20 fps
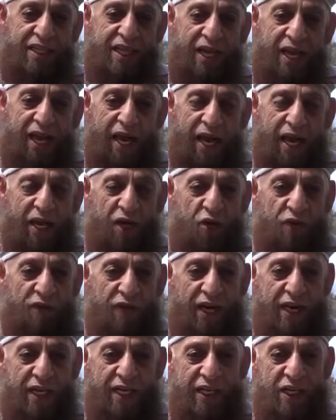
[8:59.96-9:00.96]
the hand of
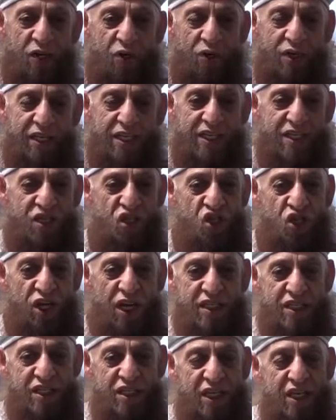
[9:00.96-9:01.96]
Ali on his
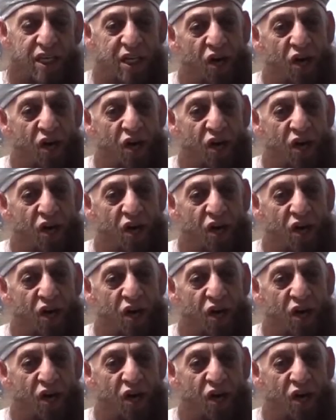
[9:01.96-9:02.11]
chest,